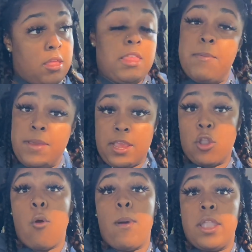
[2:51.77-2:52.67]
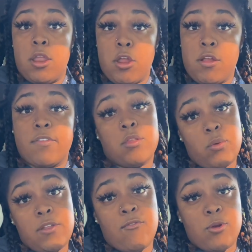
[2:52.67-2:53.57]
They've been getting on my nerves
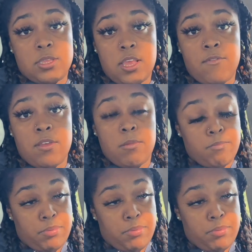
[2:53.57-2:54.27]
24/7.